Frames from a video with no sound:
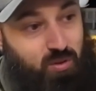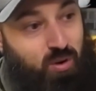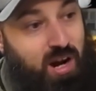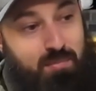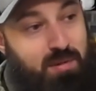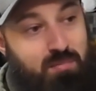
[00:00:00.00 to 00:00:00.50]

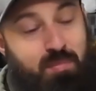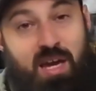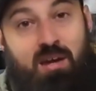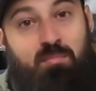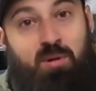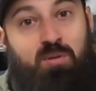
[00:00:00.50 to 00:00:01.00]
crappy
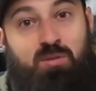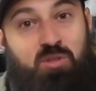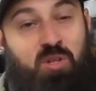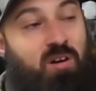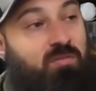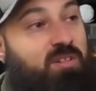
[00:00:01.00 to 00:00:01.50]
bamboo
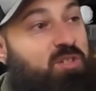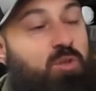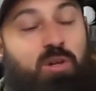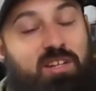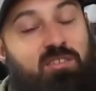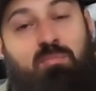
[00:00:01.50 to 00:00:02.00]
stuff that
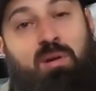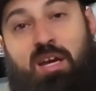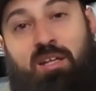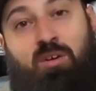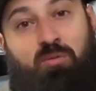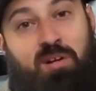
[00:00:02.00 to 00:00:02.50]
shouldn't even be
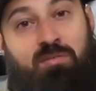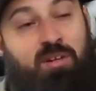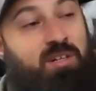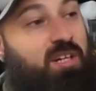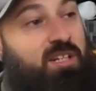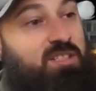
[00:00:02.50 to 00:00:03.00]
in the
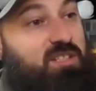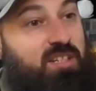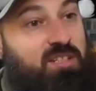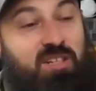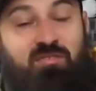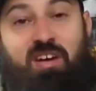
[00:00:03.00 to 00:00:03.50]
river. It's
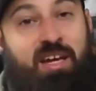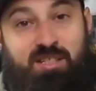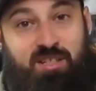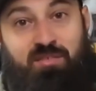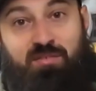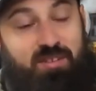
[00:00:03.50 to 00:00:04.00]

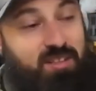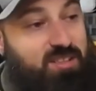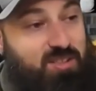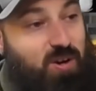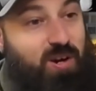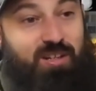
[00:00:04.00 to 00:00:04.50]
invasive.
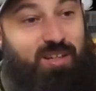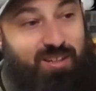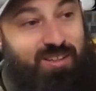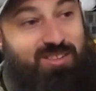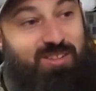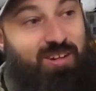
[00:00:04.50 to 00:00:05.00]
It's not
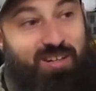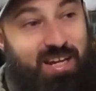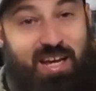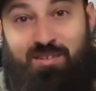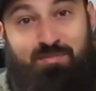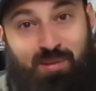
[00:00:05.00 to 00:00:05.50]
a
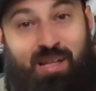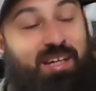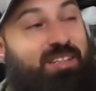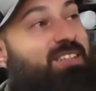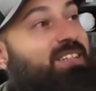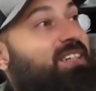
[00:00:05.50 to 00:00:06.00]
native
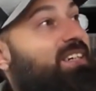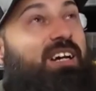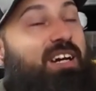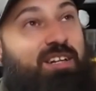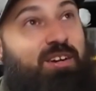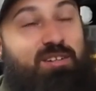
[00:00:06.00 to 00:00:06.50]
plant.
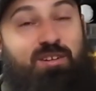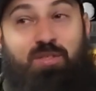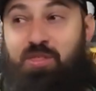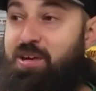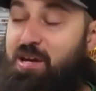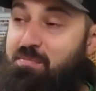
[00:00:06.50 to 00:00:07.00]
And you know, and you
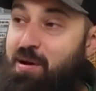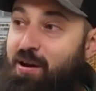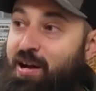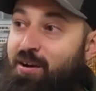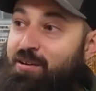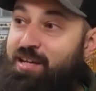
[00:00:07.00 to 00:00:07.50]
think
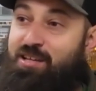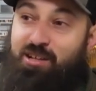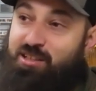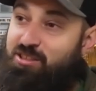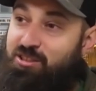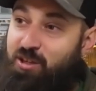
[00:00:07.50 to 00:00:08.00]
about how you
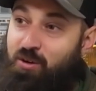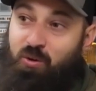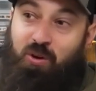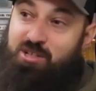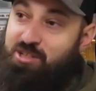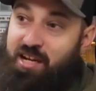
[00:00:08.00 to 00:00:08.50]
could just go
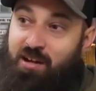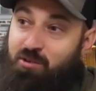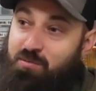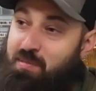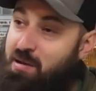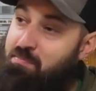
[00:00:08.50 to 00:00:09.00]
crush that
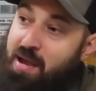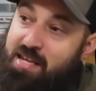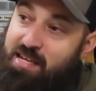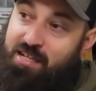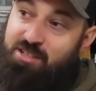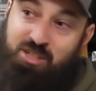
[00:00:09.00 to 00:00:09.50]
with my
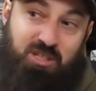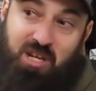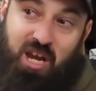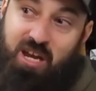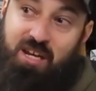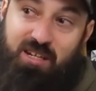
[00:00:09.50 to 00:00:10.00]
pinky, just
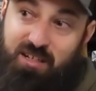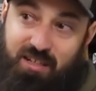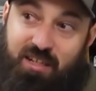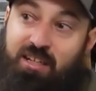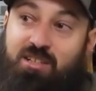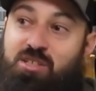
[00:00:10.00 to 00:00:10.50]
and
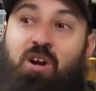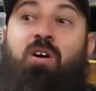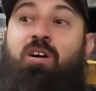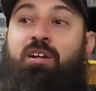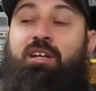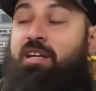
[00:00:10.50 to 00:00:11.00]
it's
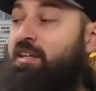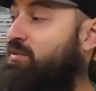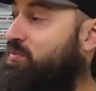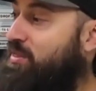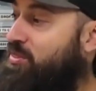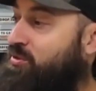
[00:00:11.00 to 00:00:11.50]
gone, and
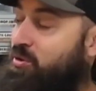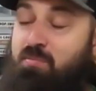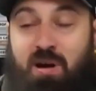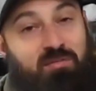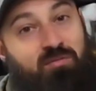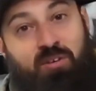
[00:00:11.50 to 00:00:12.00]
it went through
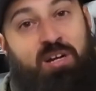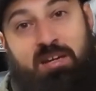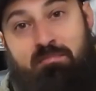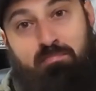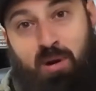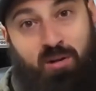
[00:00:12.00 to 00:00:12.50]
my
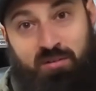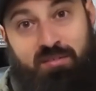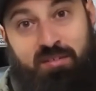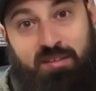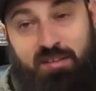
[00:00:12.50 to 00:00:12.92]
freaking boot.